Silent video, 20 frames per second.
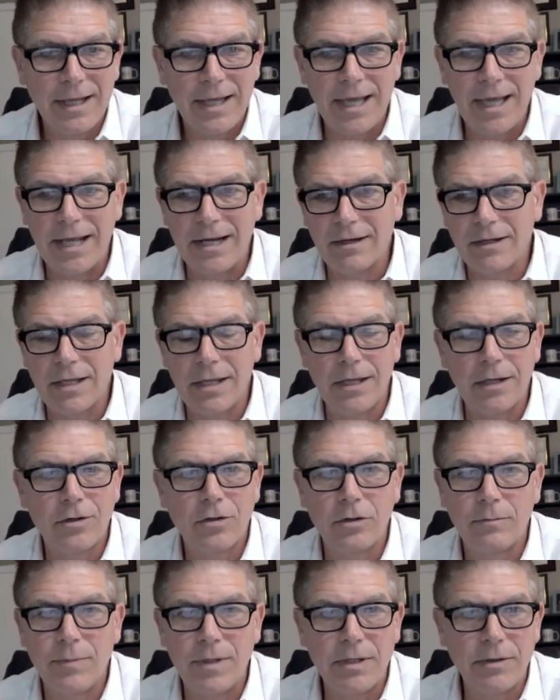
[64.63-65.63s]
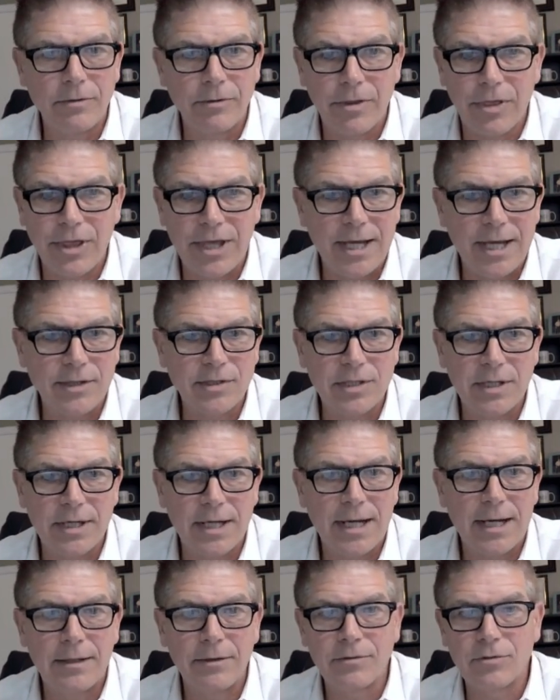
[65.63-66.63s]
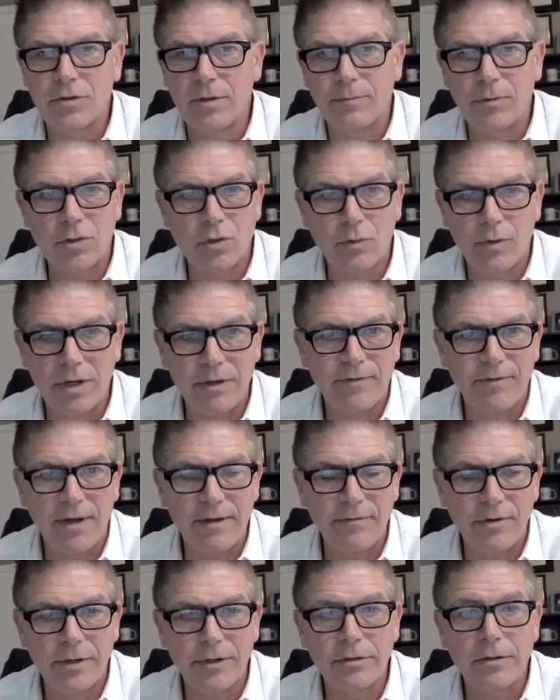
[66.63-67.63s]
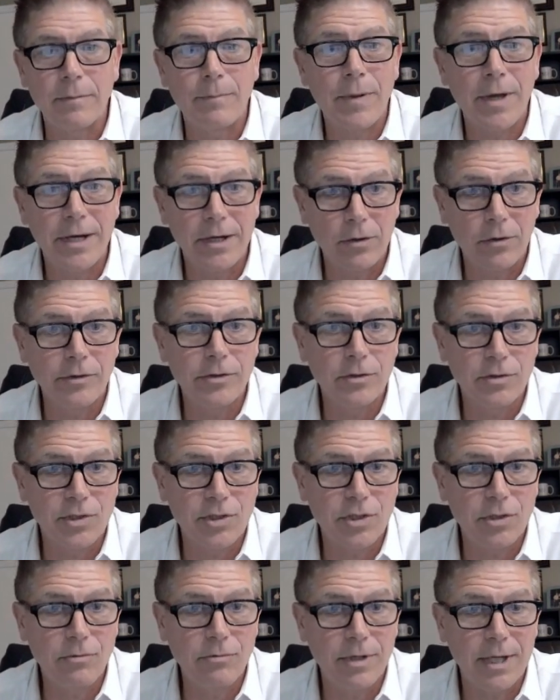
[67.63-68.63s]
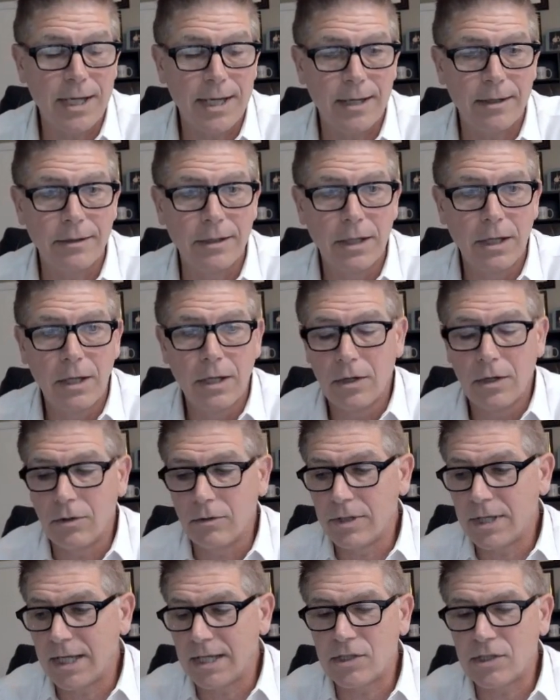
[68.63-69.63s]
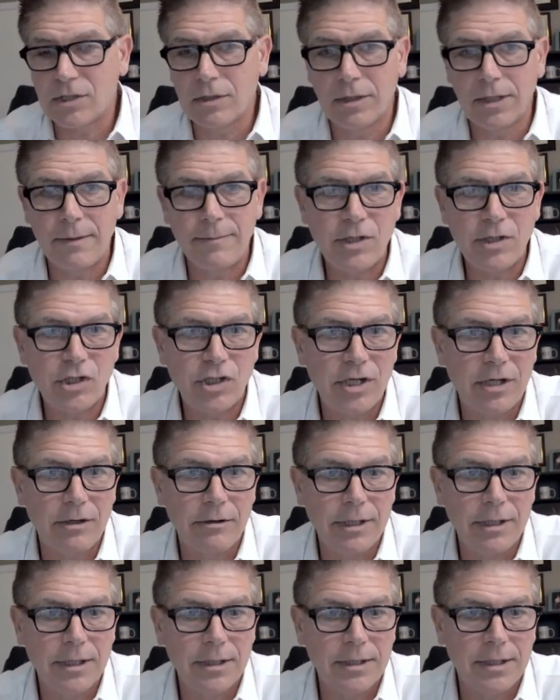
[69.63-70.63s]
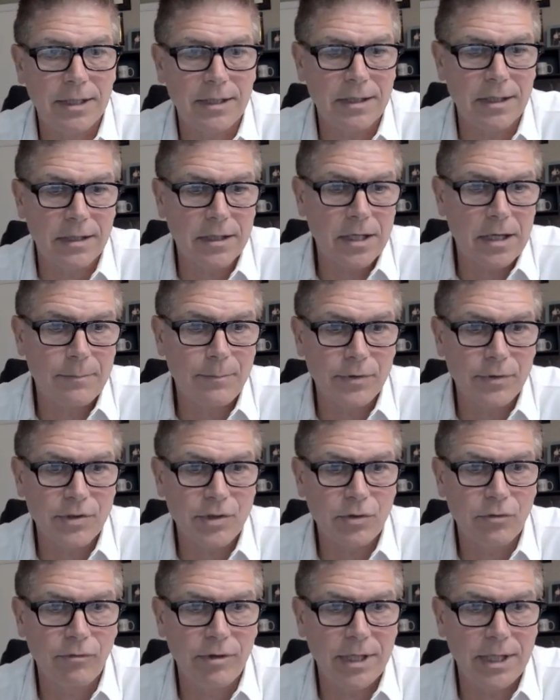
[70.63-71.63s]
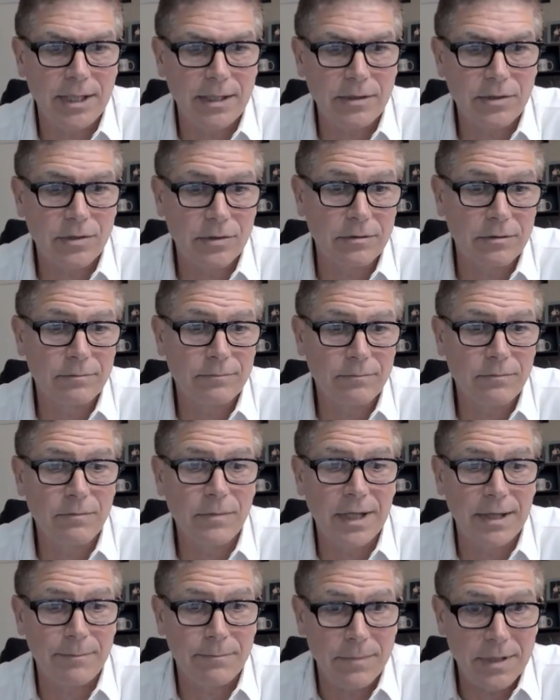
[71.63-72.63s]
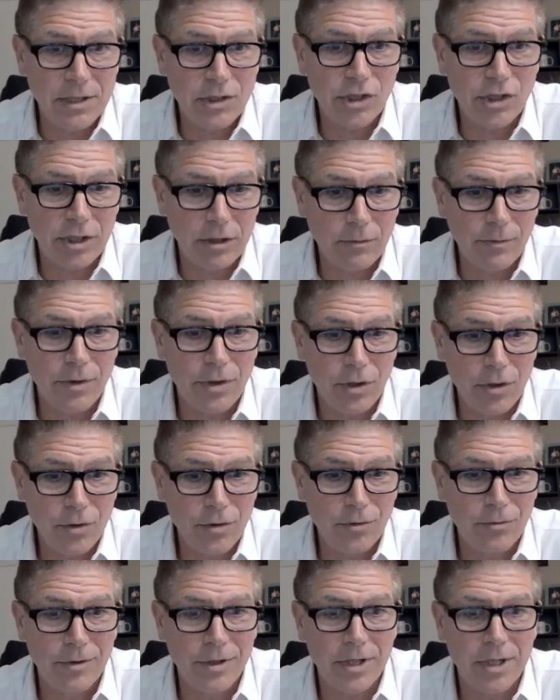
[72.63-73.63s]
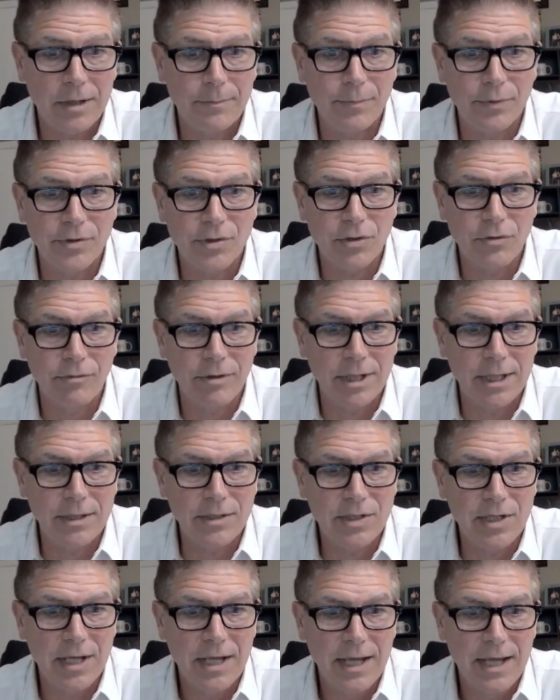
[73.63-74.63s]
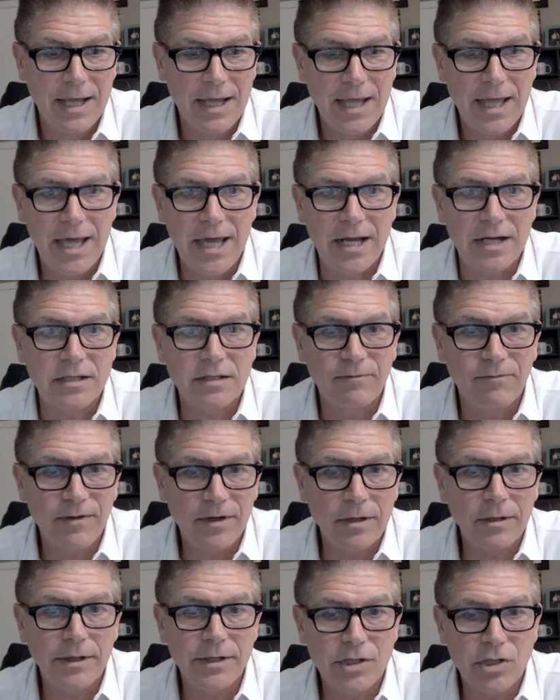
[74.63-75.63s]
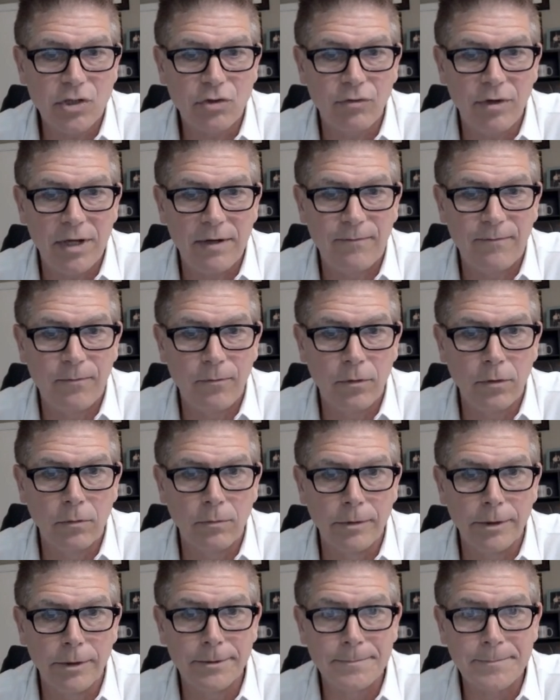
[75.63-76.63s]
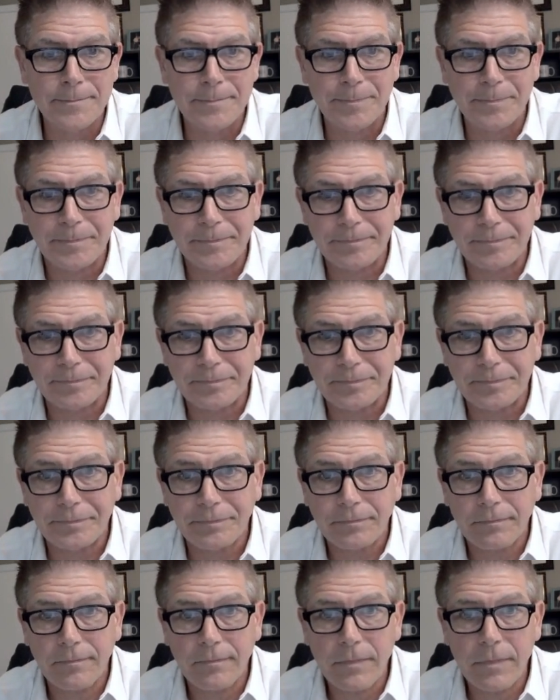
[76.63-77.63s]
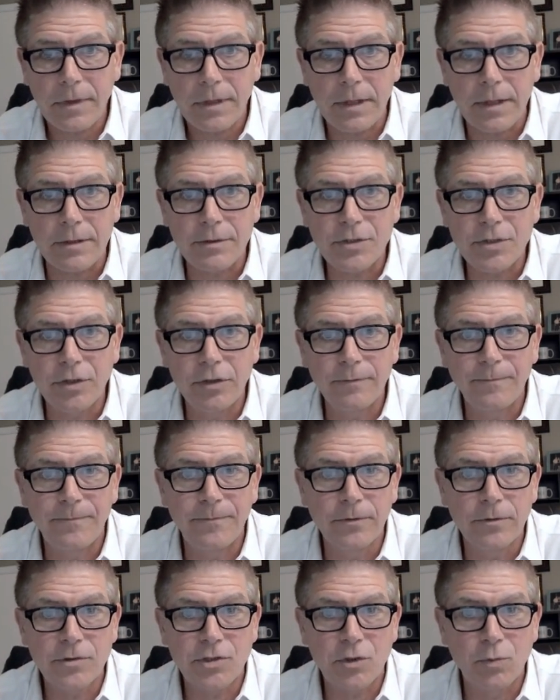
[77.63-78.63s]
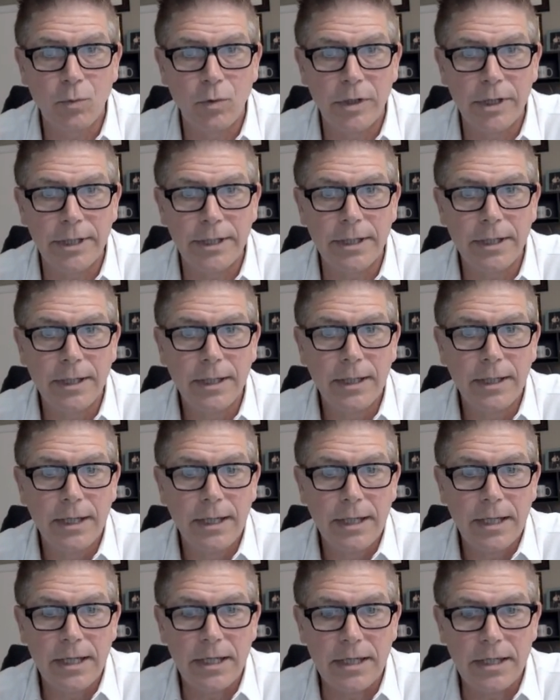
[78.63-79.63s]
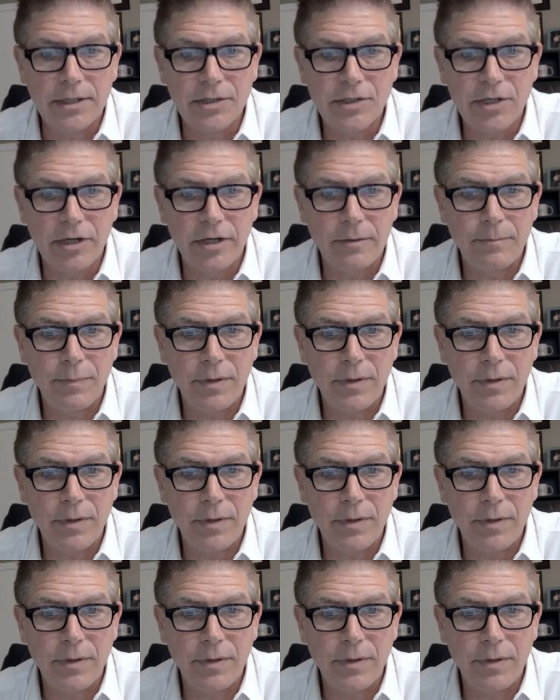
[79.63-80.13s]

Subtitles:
And it could be either $1,000 up to $2,500, depending on your SKU count. Okay, so let me share you a couple screens, or let me share with you a couple screens. And it's fairly straightforward. So the first one is going to